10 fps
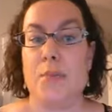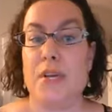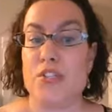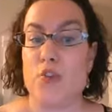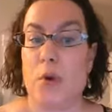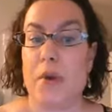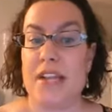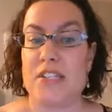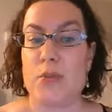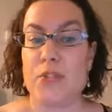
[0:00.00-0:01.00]
plus
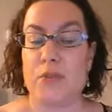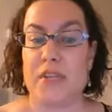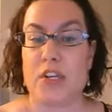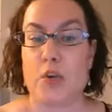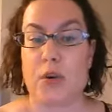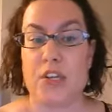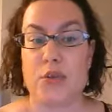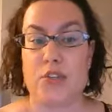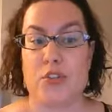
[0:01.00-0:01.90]
Norway and Switzerland, according to a